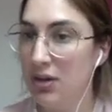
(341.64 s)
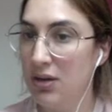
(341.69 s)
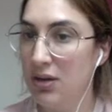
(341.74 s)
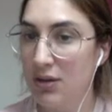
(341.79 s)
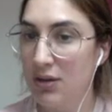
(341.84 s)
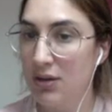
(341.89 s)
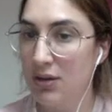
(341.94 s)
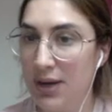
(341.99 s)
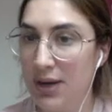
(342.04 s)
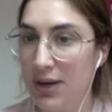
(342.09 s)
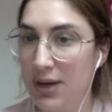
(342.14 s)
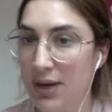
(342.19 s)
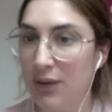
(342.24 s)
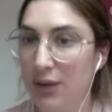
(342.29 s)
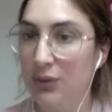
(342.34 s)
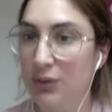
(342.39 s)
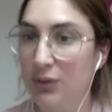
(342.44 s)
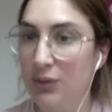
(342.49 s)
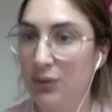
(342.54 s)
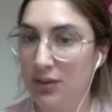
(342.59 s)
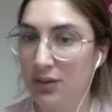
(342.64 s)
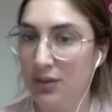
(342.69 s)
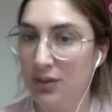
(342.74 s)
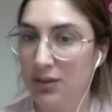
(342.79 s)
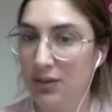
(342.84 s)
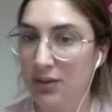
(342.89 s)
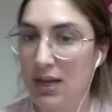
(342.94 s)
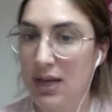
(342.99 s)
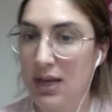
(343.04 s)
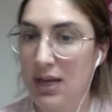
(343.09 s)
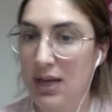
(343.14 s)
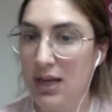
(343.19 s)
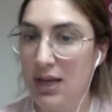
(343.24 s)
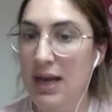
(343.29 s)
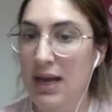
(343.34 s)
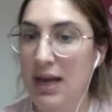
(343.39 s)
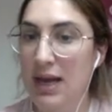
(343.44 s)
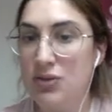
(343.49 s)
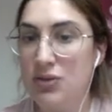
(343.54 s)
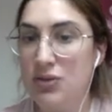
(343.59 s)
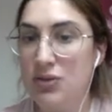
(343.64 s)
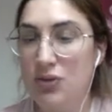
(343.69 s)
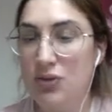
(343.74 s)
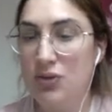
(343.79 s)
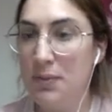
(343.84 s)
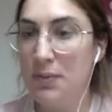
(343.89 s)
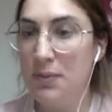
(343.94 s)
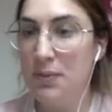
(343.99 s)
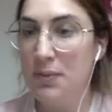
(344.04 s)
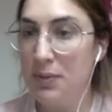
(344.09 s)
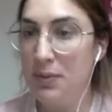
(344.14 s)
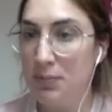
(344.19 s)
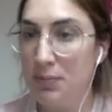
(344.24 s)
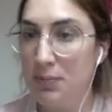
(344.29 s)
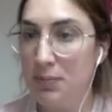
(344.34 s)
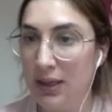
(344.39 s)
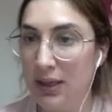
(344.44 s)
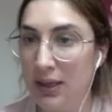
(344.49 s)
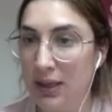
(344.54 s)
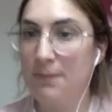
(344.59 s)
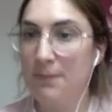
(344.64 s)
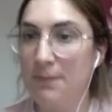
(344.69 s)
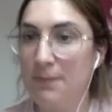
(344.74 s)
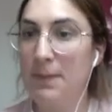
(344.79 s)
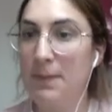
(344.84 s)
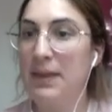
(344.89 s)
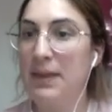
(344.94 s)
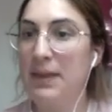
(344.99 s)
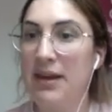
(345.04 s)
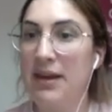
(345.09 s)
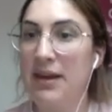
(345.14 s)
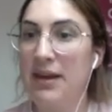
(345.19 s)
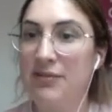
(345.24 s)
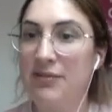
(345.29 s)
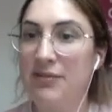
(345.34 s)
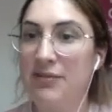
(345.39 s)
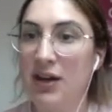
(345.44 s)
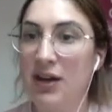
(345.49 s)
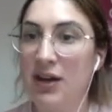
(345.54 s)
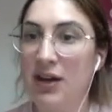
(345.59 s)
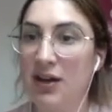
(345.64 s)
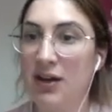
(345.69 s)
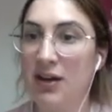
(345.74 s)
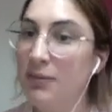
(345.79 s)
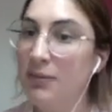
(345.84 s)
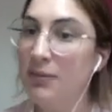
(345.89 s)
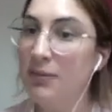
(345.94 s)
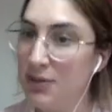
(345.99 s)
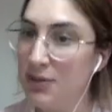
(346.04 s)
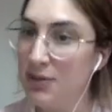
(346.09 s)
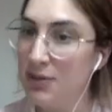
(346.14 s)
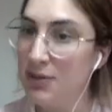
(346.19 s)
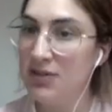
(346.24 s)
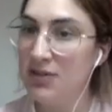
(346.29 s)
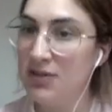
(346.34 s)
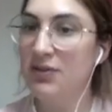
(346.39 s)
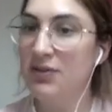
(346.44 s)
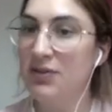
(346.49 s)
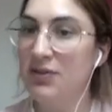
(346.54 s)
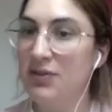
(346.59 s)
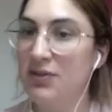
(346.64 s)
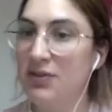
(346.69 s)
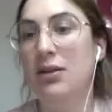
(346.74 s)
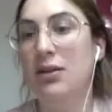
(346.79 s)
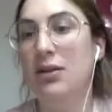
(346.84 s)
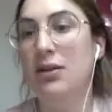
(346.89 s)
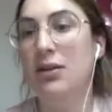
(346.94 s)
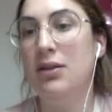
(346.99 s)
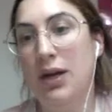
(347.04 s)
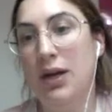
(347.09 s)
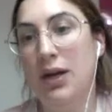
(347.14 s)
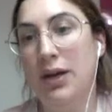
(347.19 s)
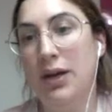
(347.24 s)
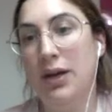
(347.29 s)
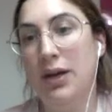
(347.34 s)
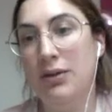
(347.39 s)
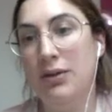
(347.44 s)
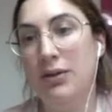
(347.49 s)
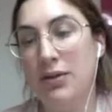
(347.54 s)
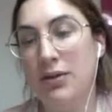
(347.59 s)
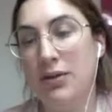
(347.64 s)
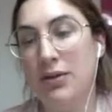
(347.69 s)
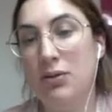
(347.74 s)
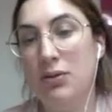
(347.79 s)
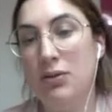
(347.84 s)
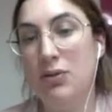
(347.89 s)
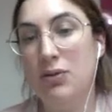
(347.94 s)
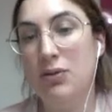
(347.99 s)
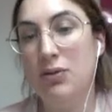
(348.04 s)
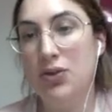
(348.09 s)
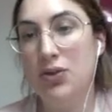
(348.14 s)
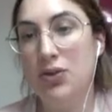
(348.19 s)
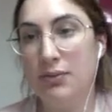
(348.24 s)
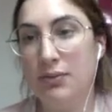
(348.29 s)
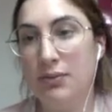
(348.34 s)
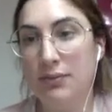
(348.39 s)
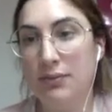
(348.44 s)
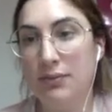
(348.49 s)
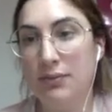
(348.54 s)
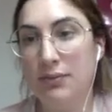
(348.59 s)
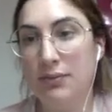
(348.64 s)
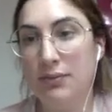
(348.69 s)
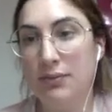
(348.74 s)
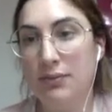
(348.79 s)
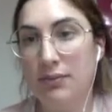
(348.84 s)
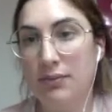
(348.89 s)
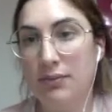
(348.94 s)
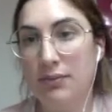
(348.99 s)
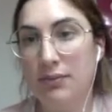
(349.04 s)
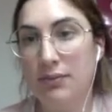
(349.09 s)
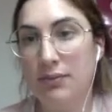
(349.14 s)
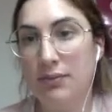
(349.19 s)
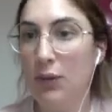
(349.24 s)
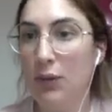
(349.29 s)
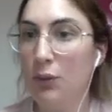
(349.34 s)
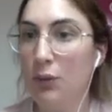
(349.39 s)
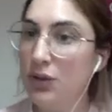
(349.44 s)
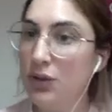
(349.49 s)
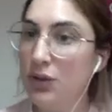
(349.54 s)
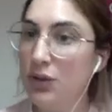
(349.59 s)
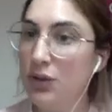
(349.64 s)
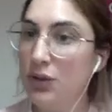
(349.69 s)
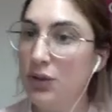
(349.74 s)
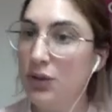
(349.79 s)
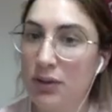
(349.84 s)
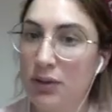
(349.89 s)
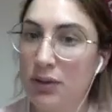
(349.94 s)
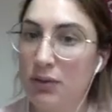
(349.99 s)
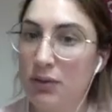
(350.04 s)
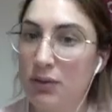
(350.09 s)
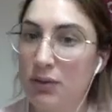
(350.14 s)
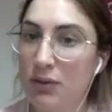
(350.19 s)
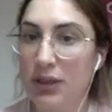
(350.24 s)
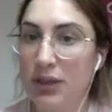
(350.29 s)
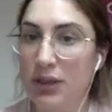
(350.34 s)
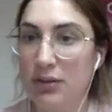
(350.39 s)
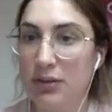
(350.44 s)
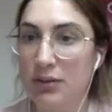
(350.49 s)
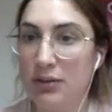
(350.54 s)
brown color, and tube B gave a positive result for iodine solution. What do I mean over here?